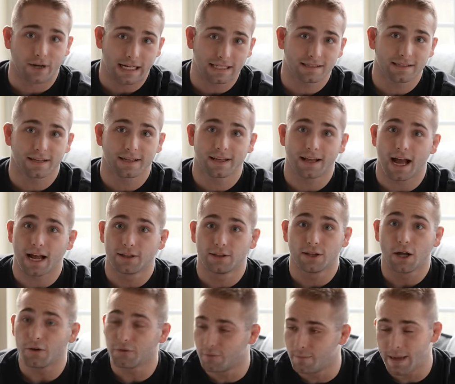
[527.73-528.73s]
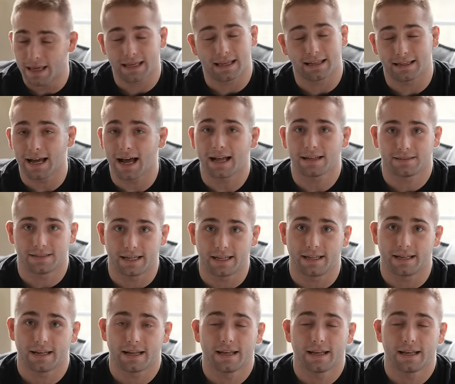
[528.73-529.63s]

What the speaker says: wrestling. I love making content.